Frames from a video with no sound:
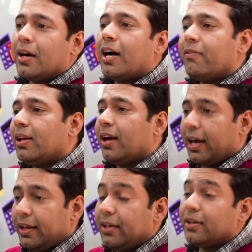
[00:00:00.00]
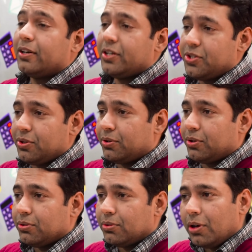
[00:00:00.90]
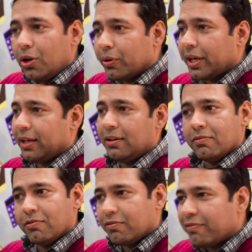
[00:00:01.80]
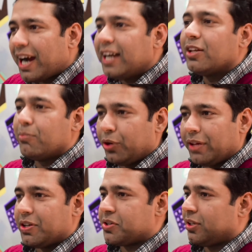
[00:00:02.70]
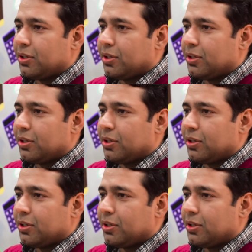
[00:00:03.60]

I will highly urge you to look in, find the motivation.